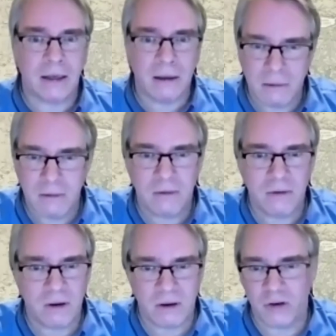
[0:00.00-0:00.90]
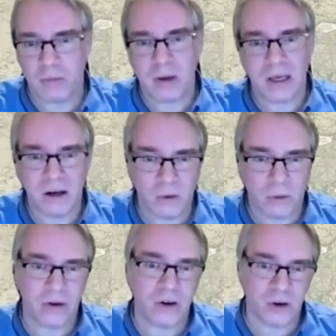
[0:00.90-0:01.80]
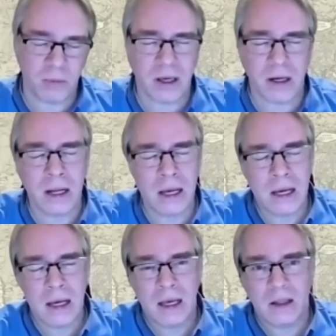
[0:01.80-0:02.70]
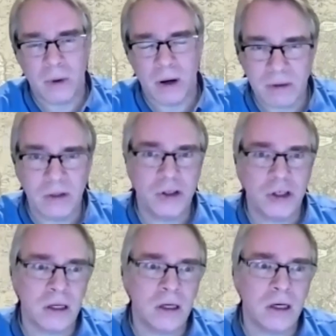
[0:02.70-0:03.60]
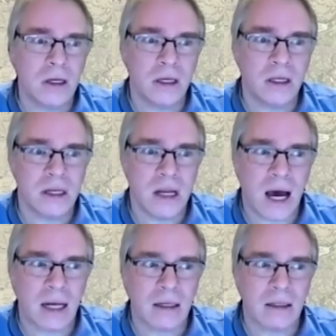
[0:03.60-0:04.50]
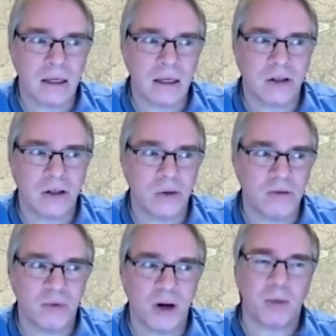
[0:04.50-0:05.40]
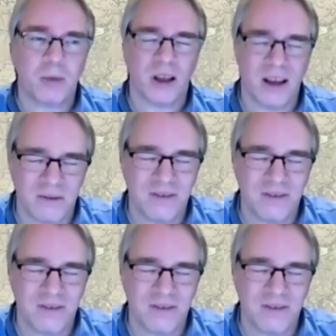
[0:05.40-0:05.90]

ethnically European, Northern European, the revolution is not the exclusive